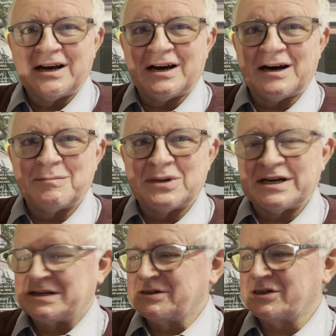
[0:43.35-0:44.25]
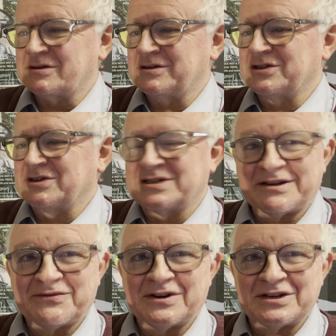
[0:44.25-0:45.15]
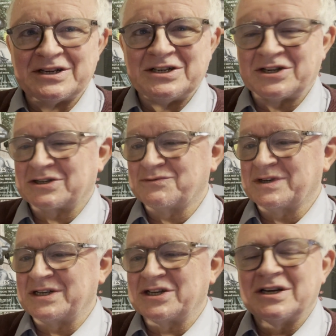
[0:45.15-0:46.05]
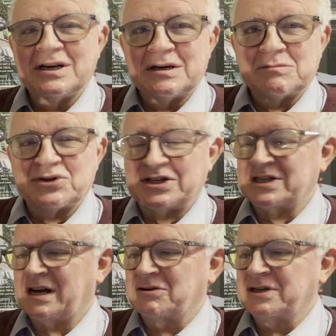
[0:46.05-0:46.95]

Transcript: And sorry, I found it easier to read printed out.